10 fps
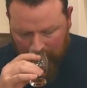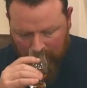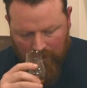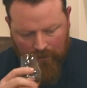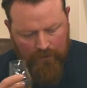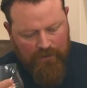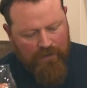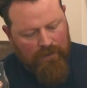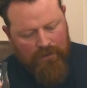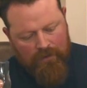The nose
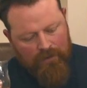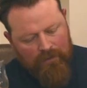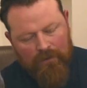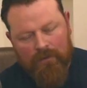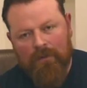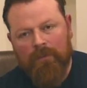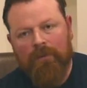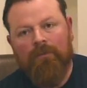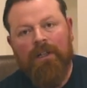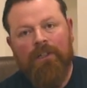is a
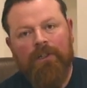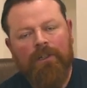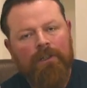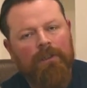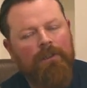super rich